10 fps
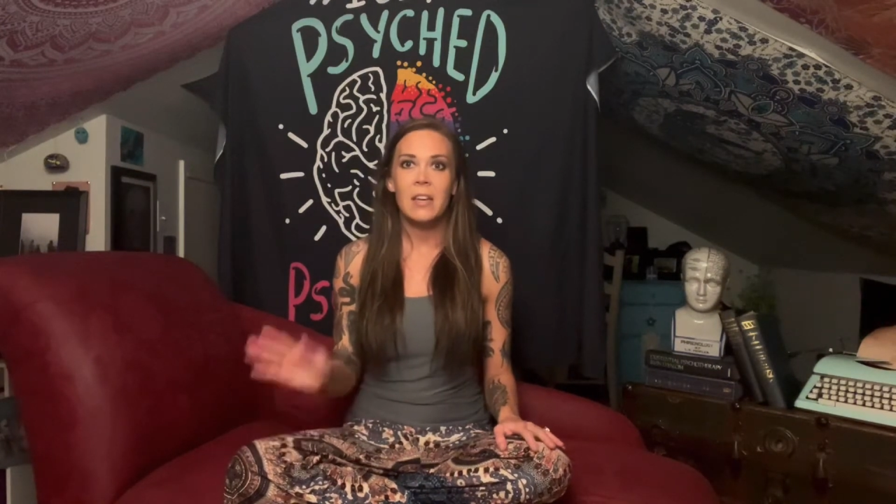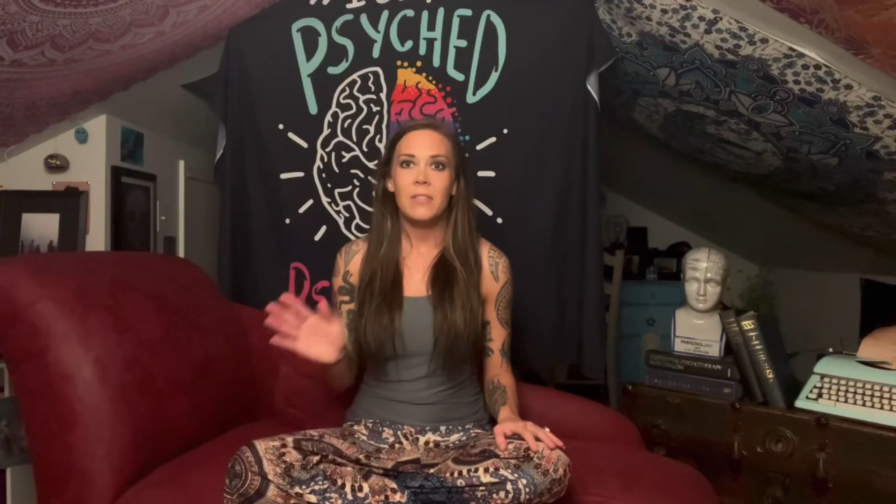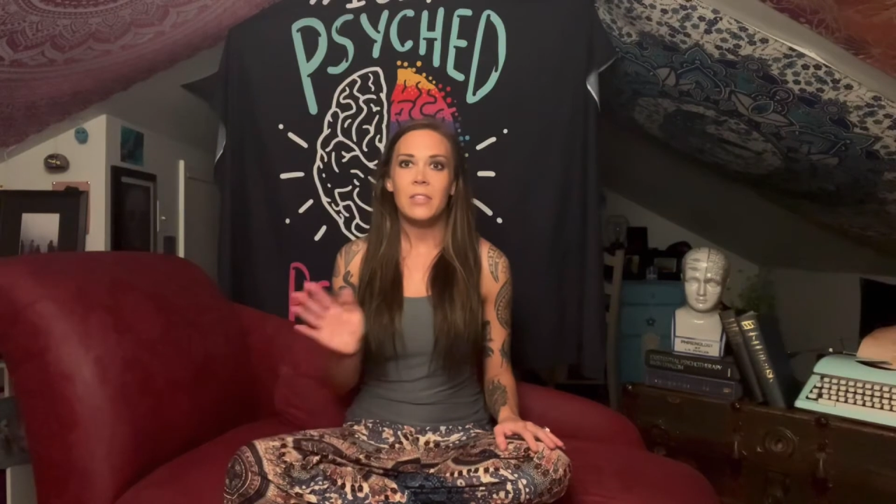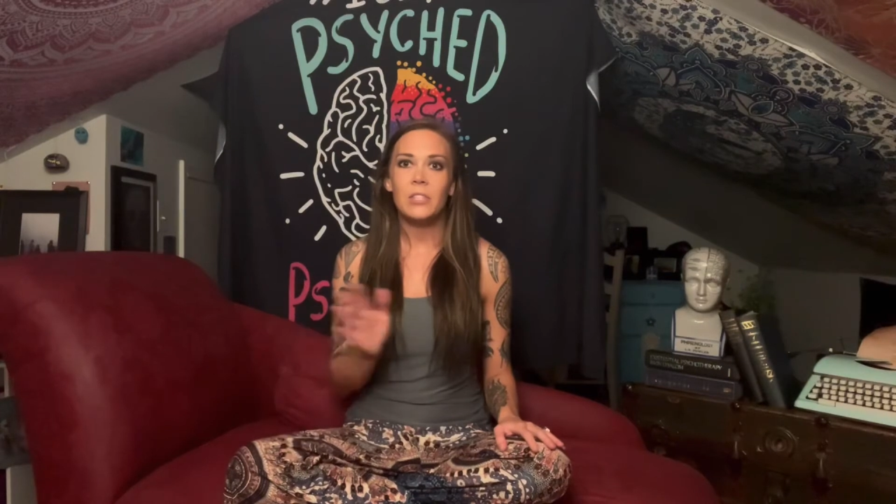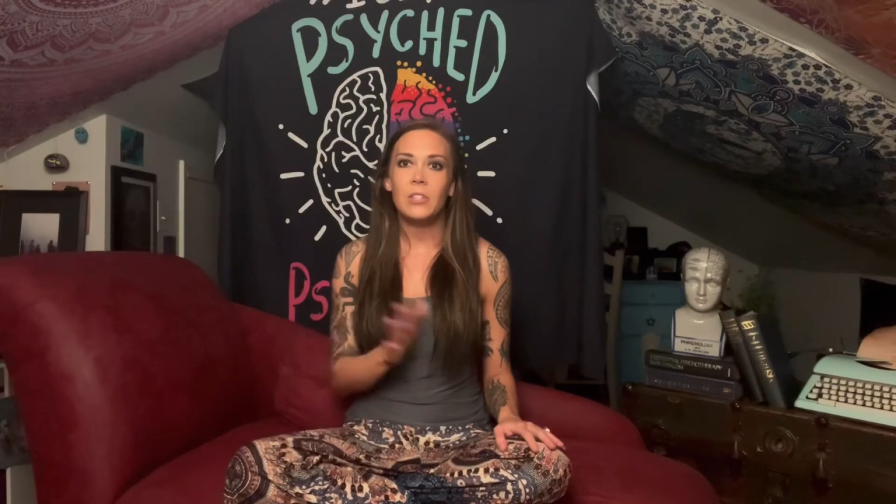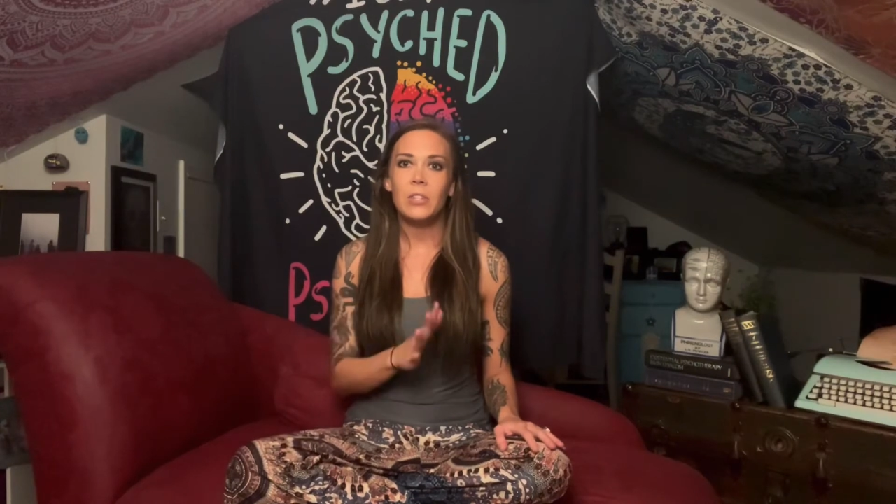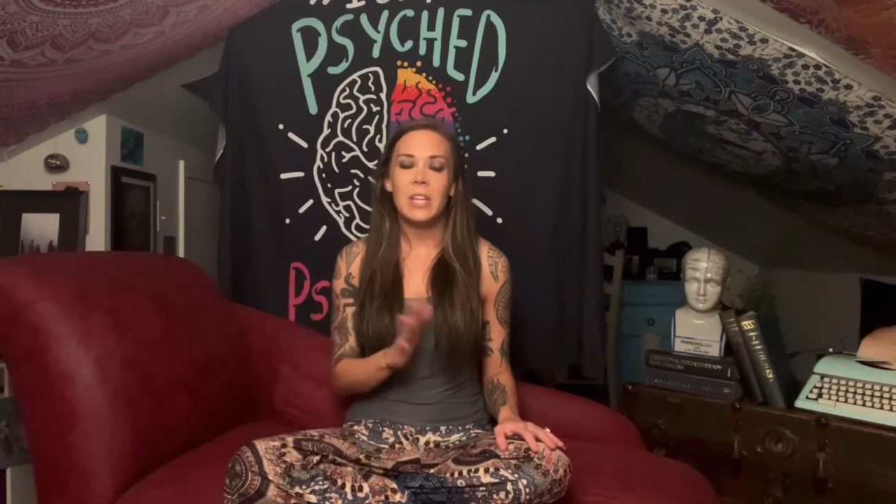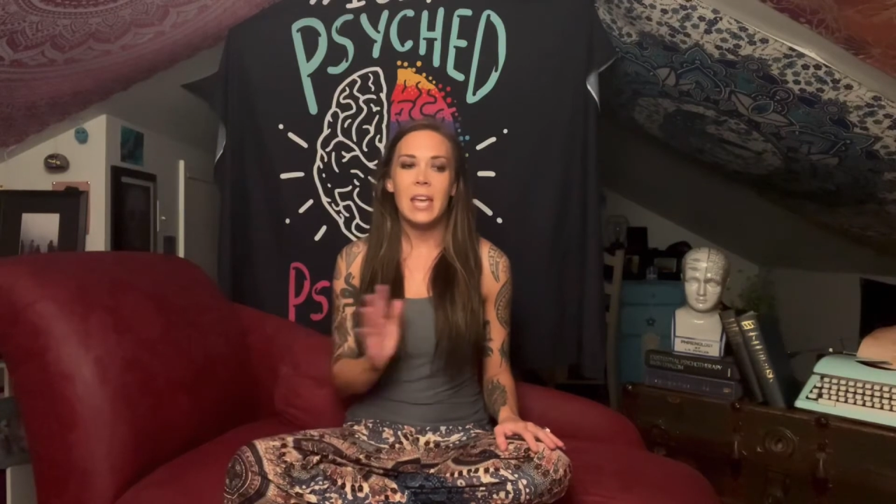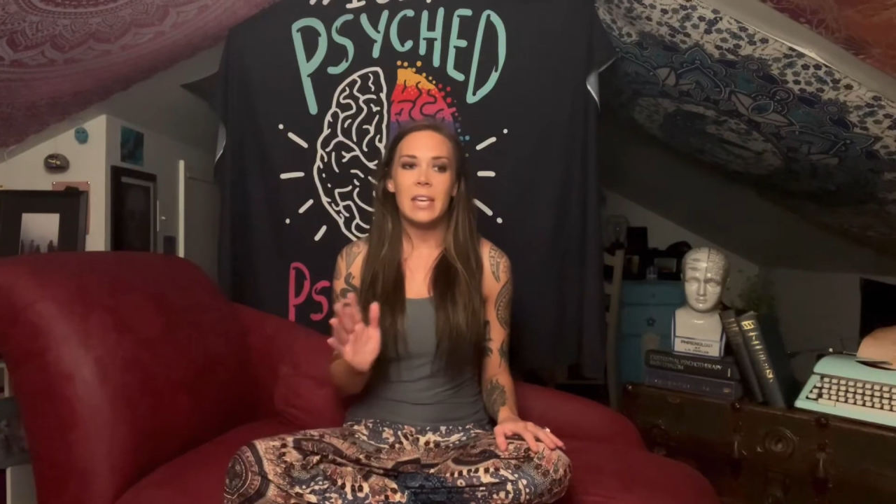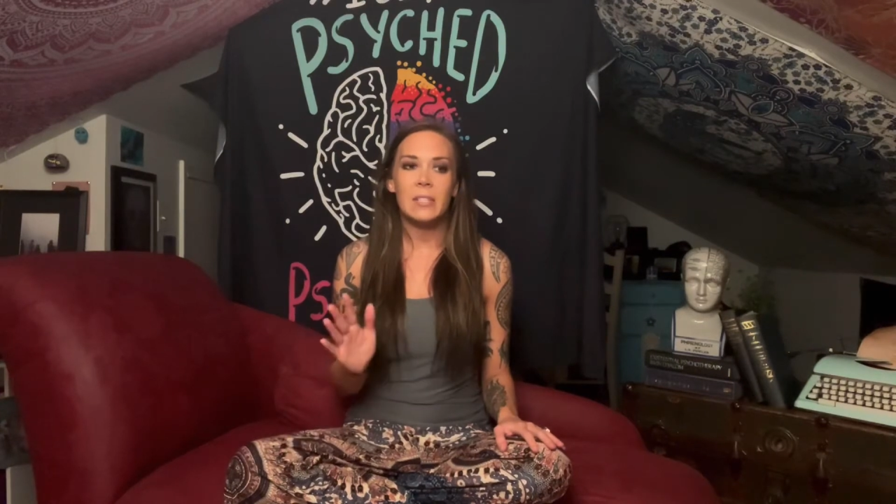This
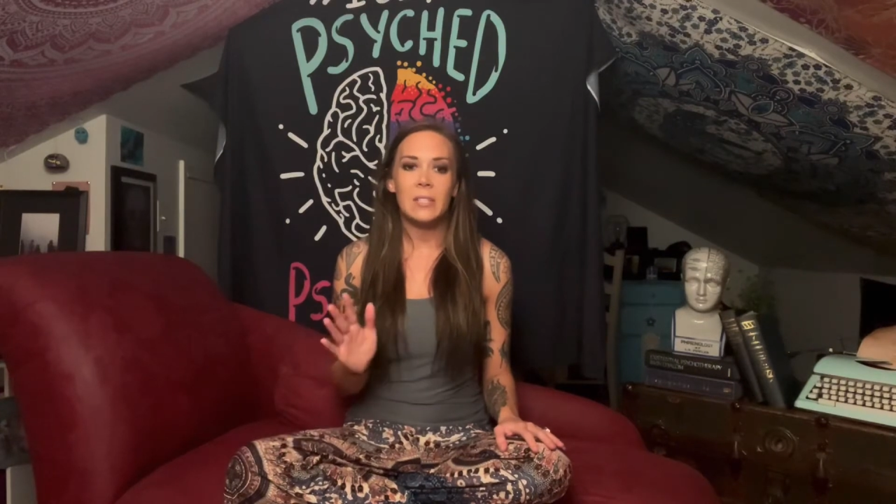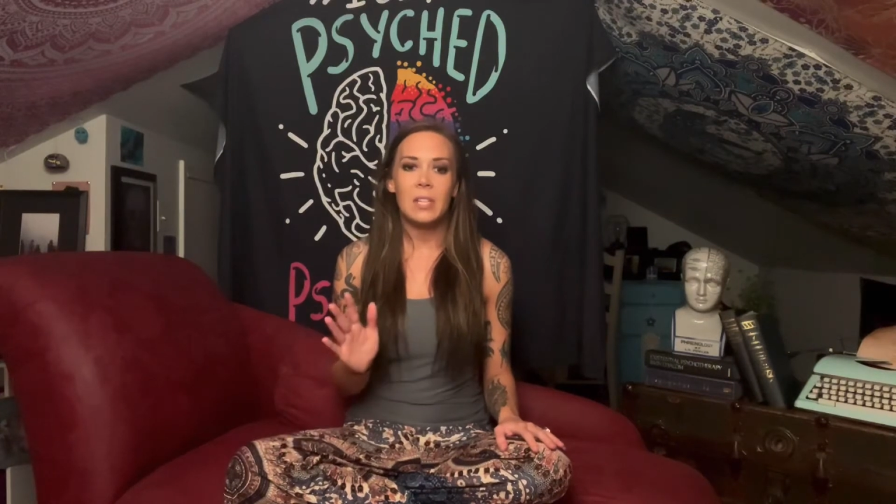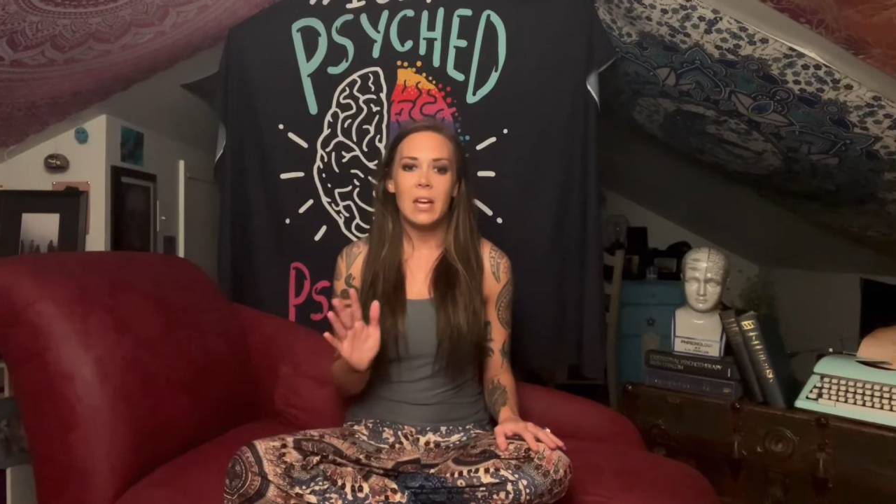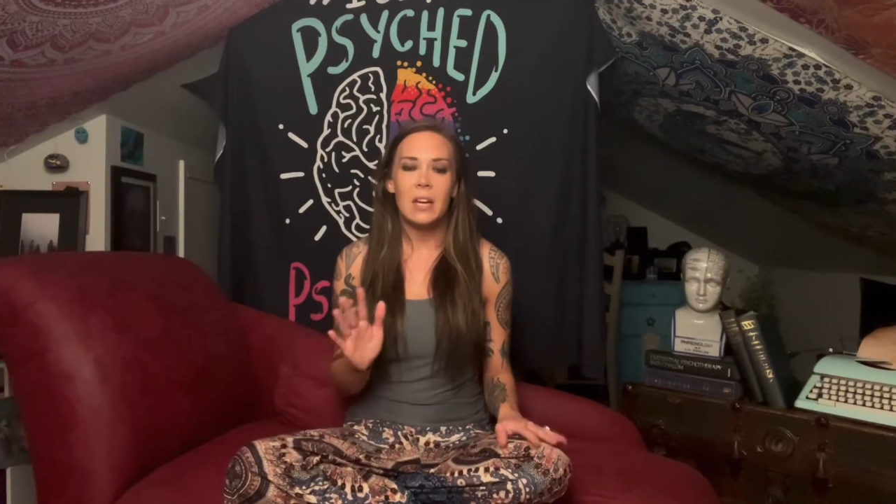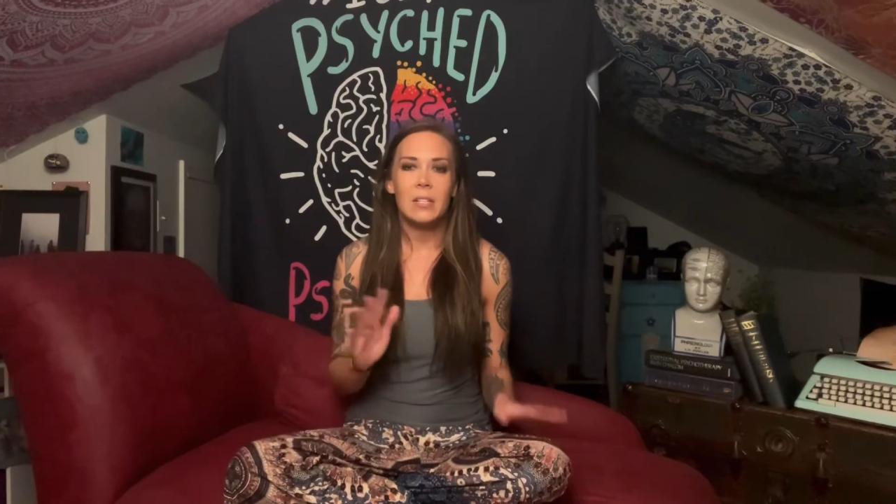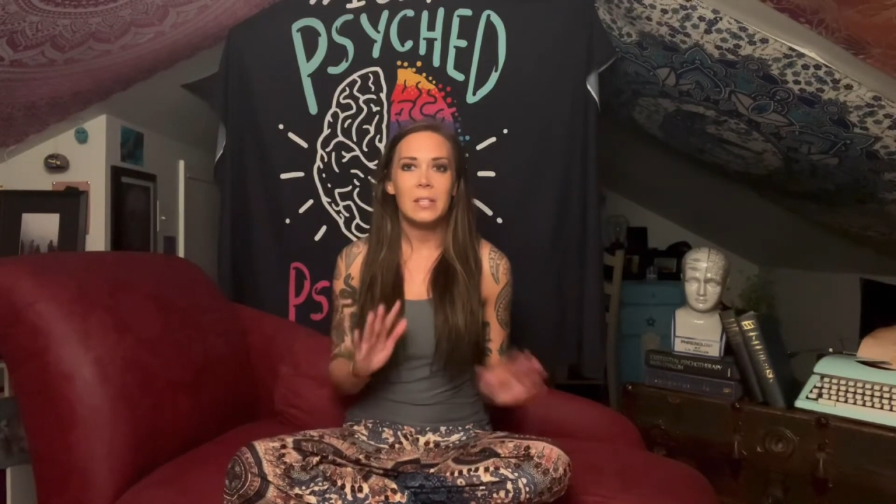creates a